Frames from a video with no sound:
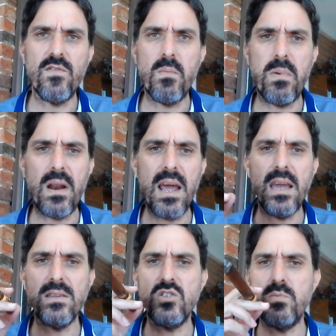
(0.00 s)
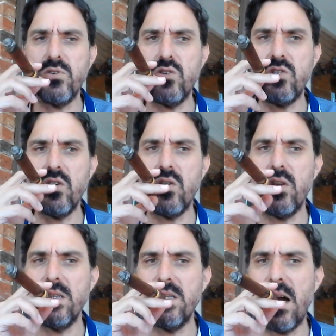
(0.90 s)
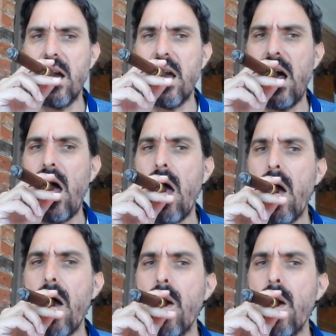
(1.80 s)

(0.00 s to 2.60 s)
of the plant to produce a unique darker colour.